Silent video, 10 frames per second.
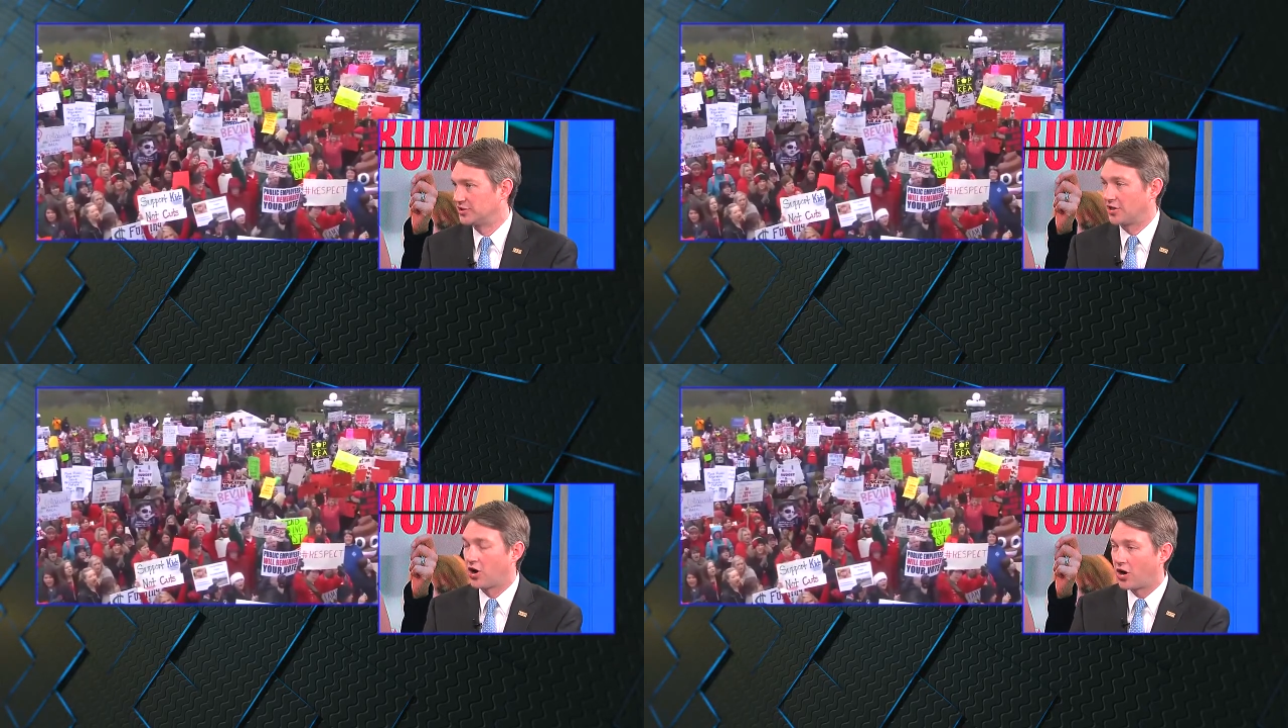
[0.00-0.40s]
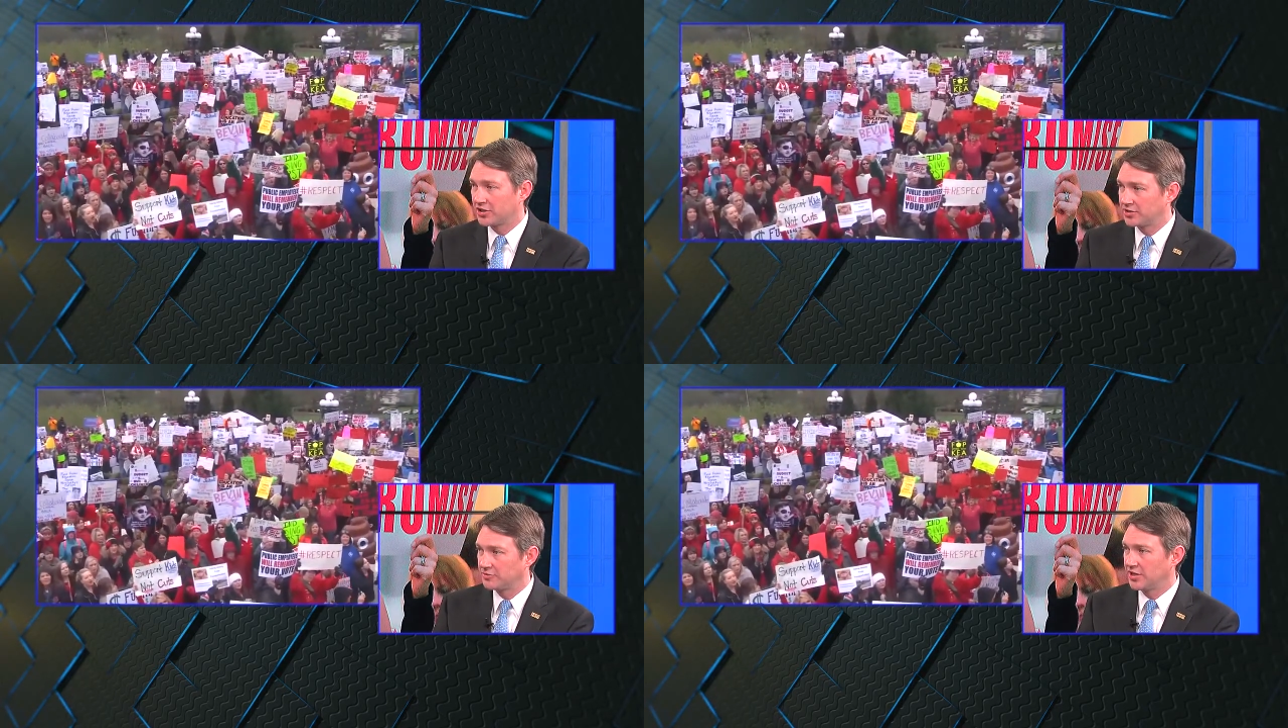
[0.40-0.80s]
There are
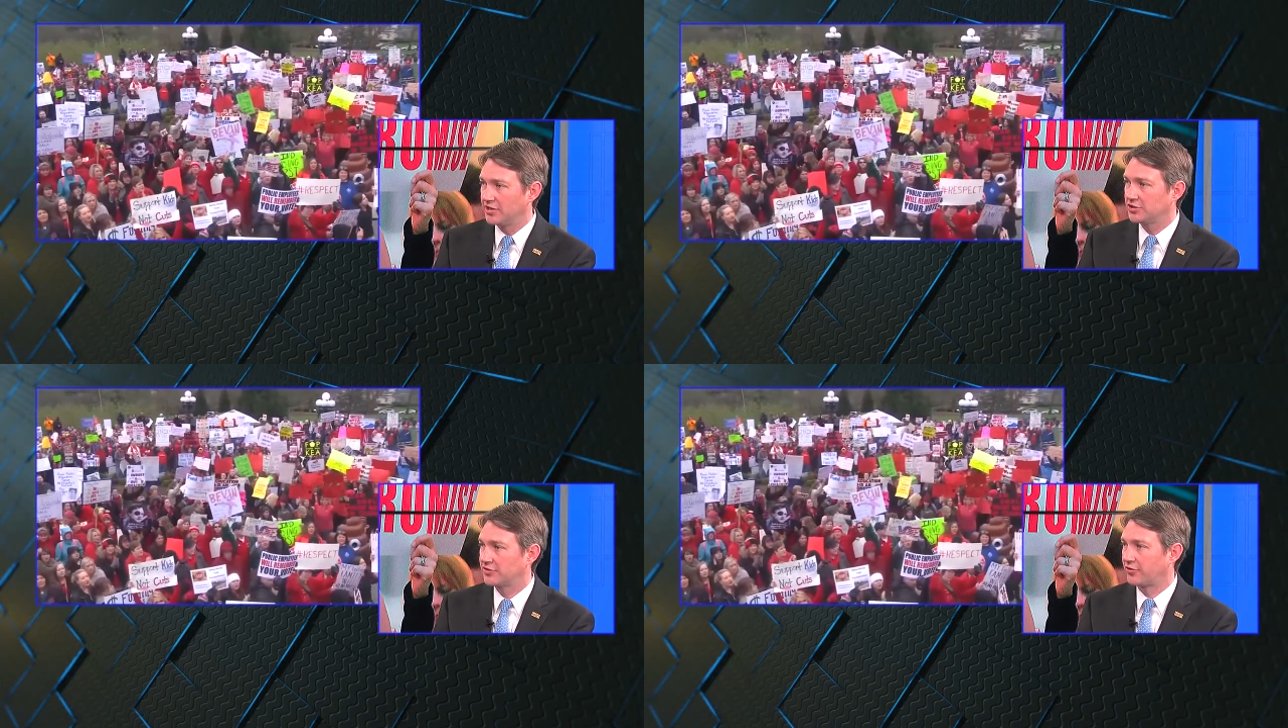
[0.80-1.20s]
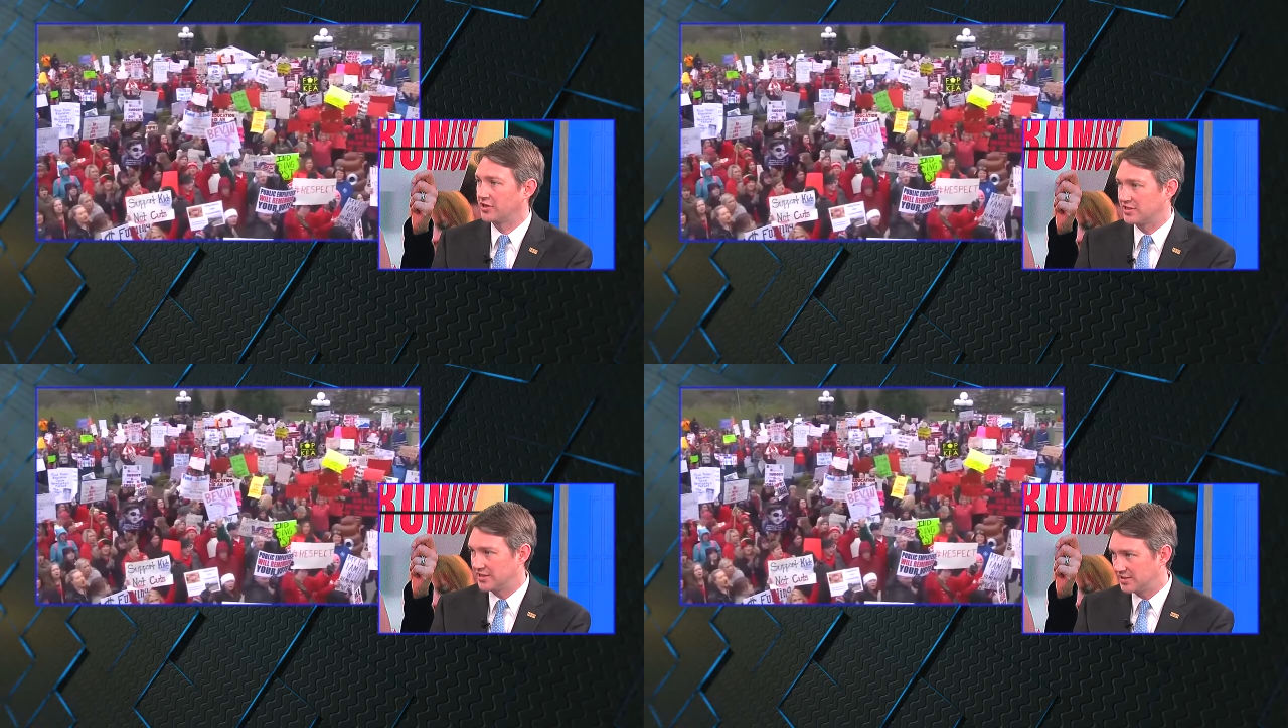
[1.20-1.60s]
some changes for
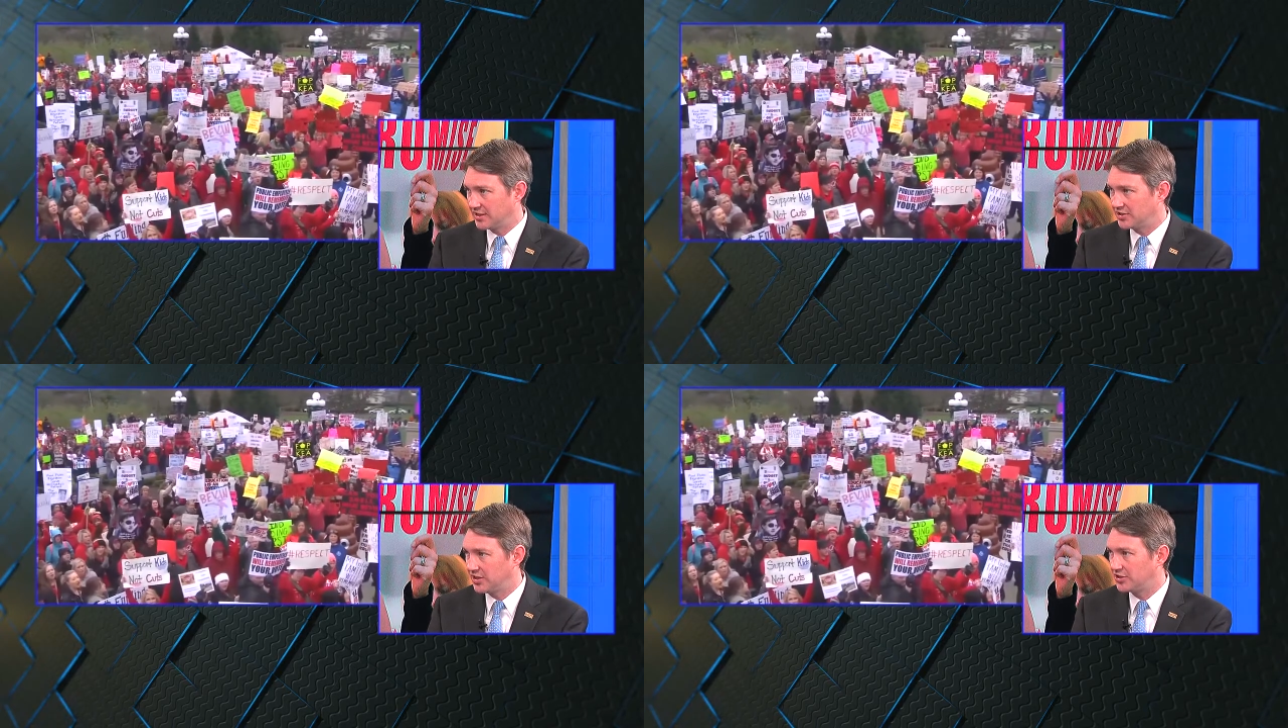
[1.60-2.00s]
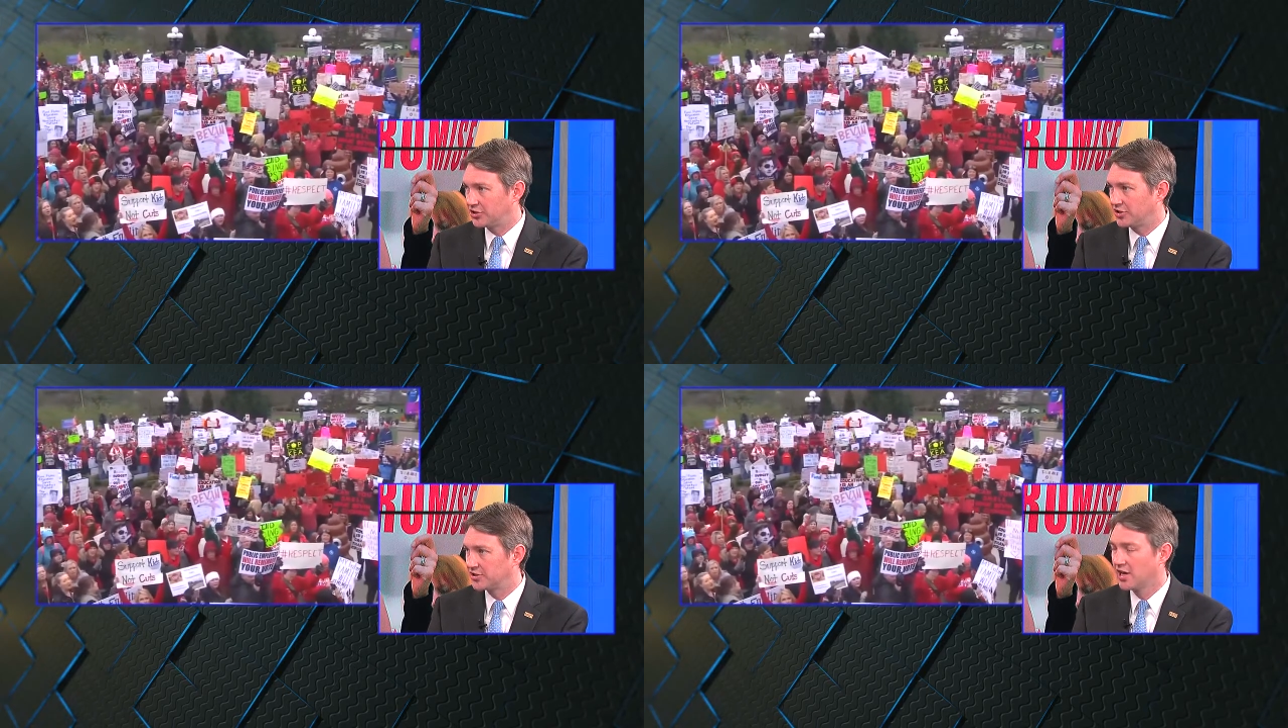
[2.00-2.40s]
existing
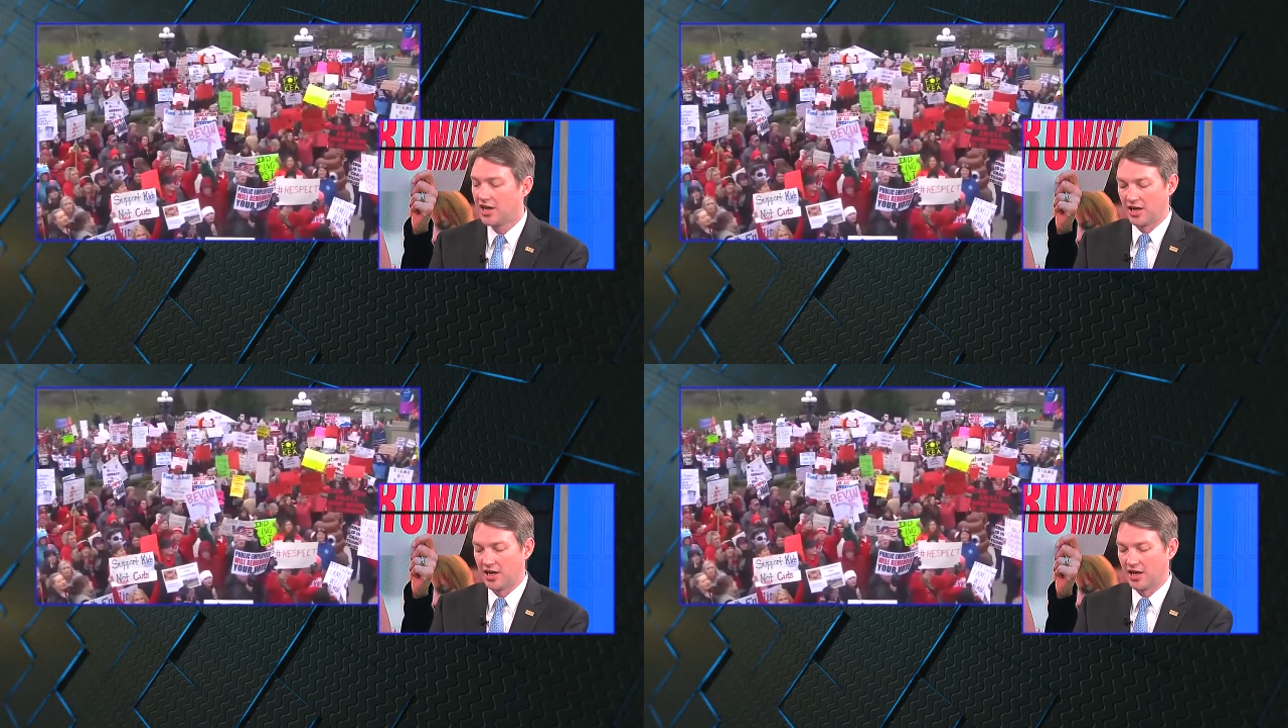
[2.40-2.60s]
teachers,